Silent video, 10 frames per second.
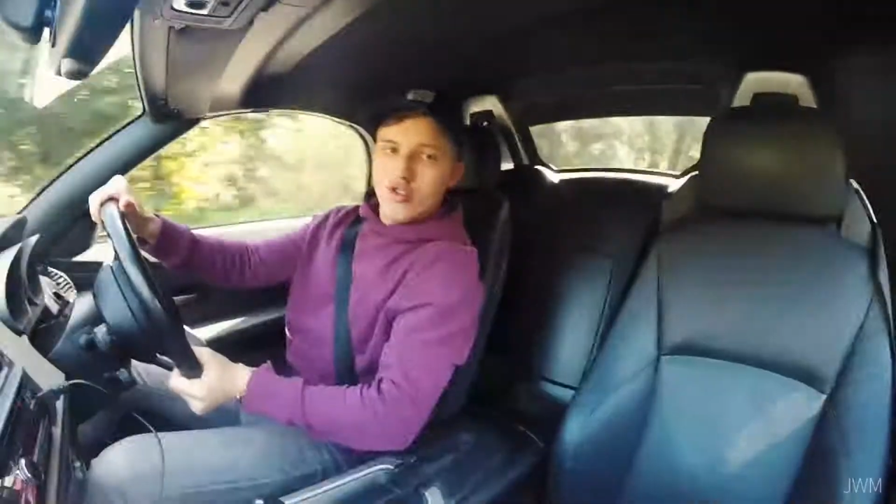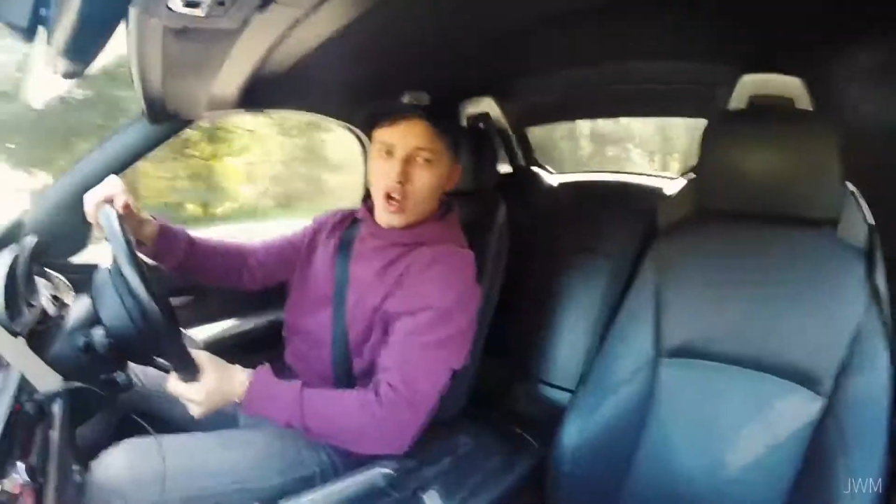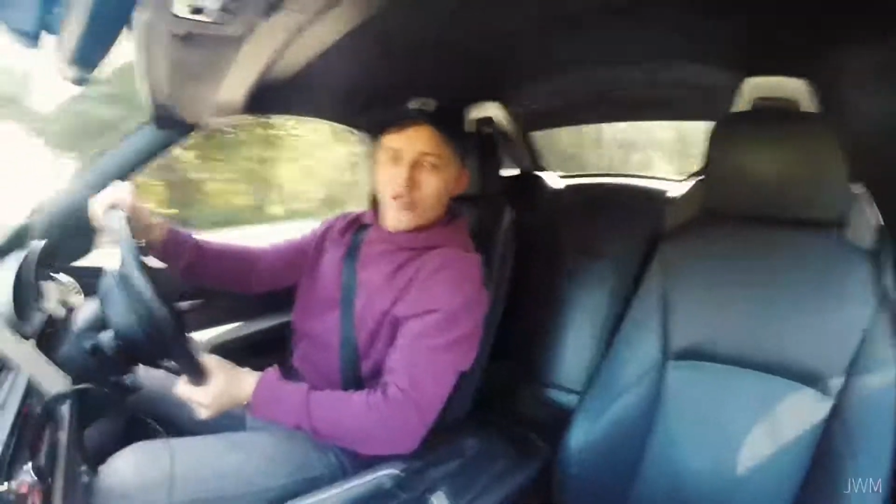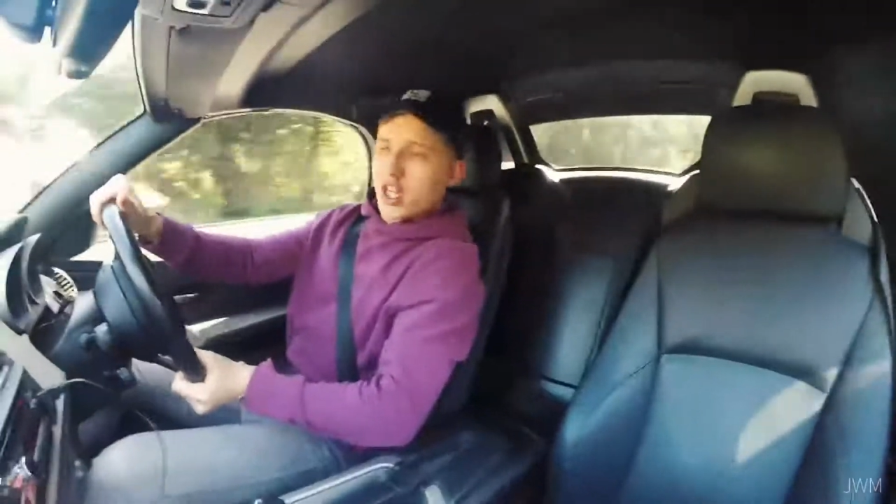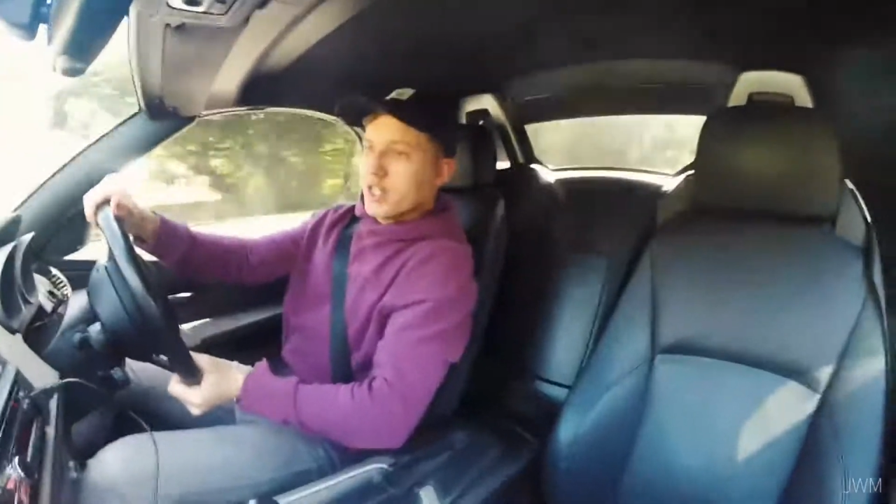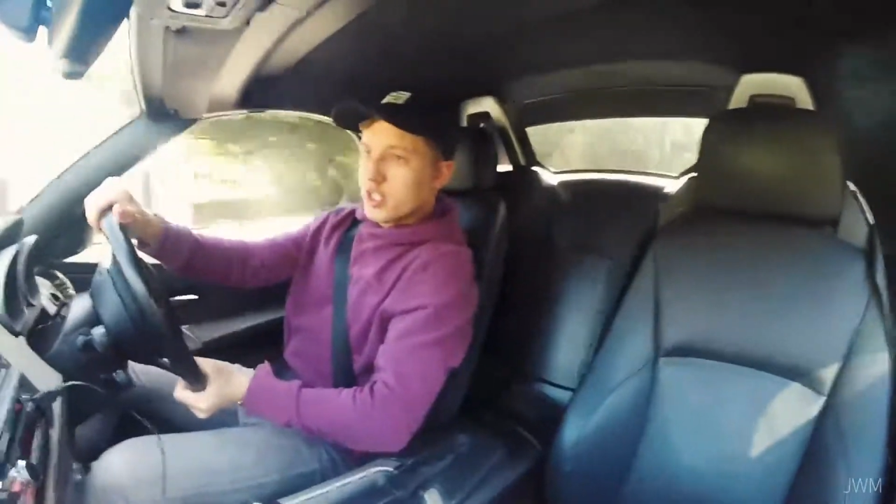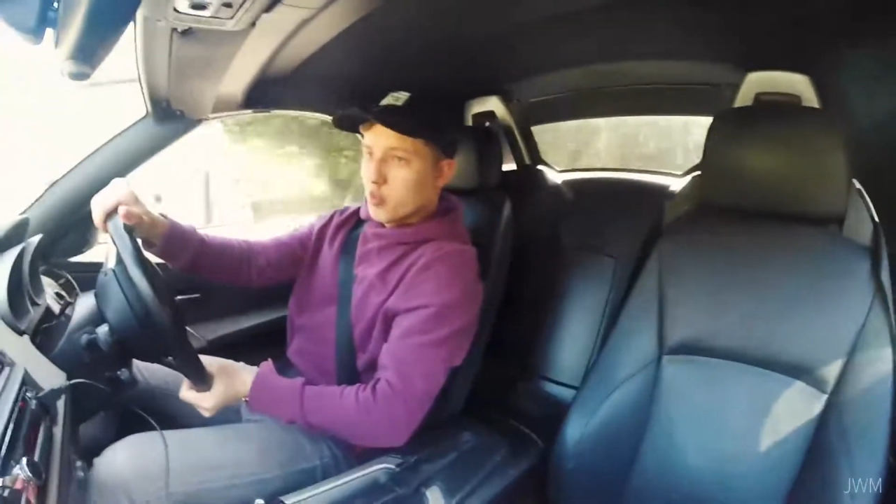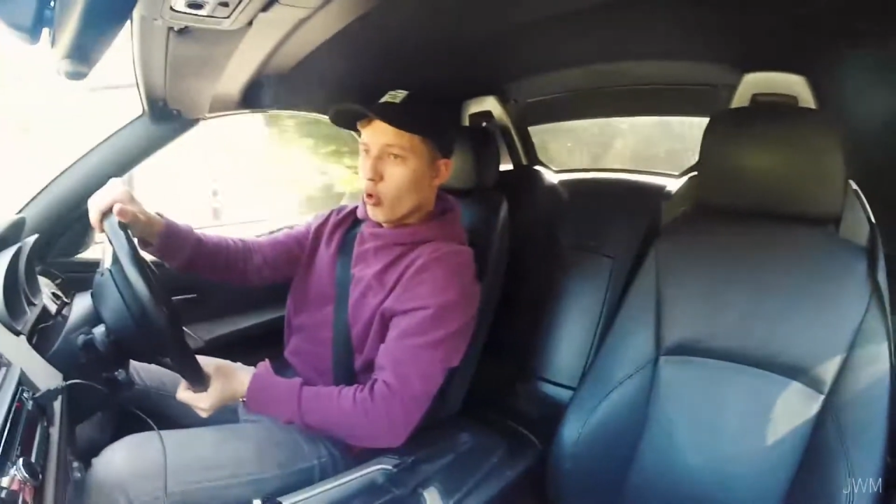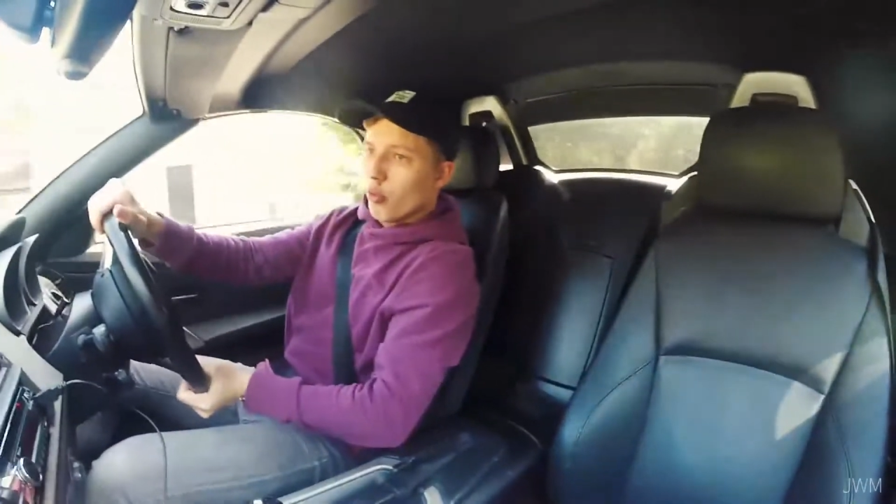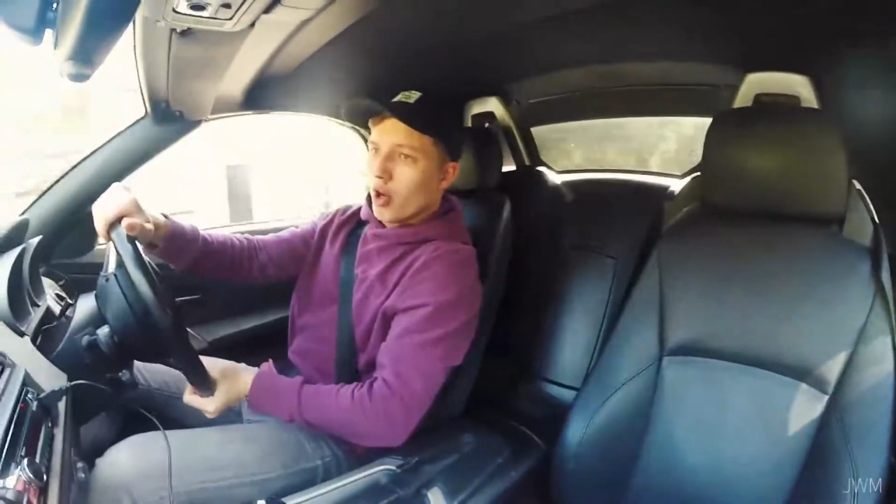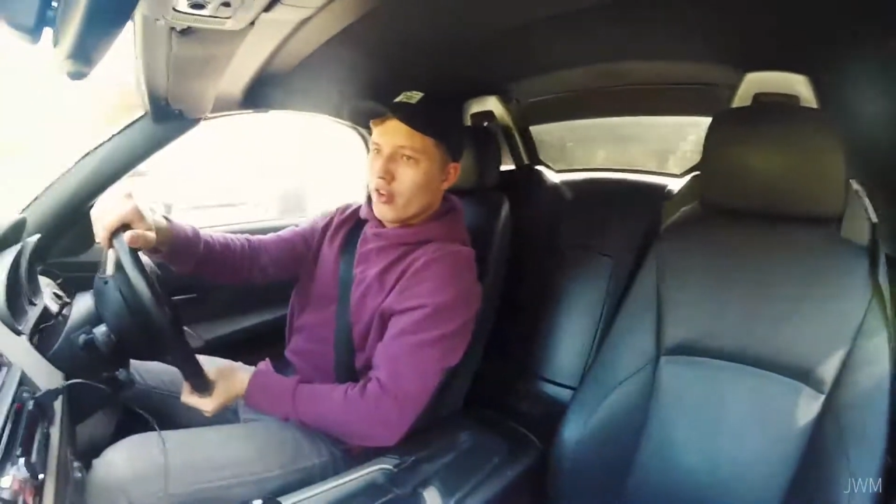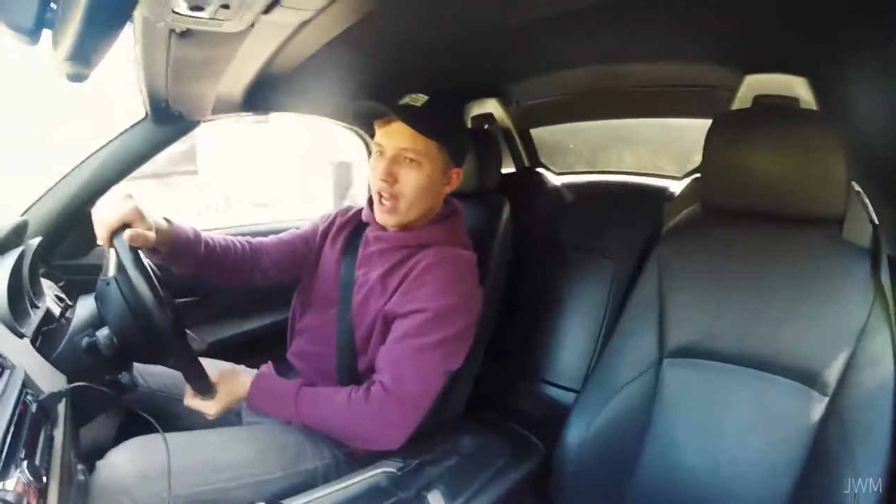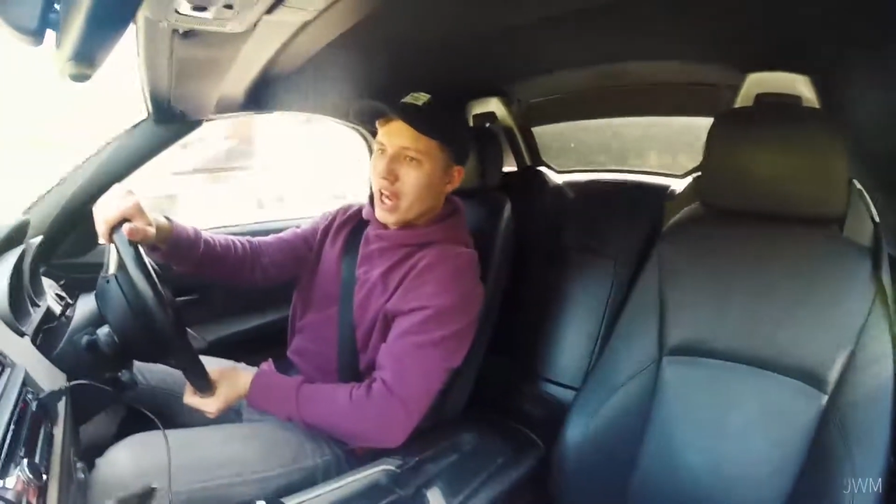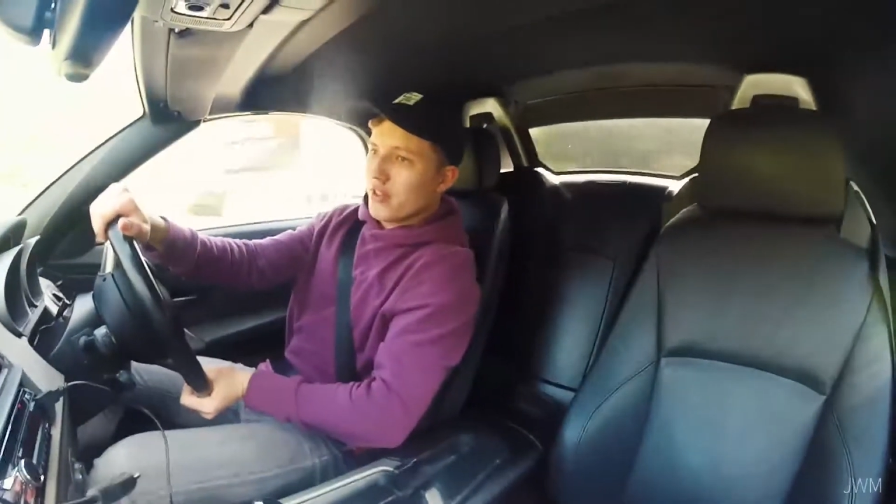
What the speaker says: Driving in sport mode now,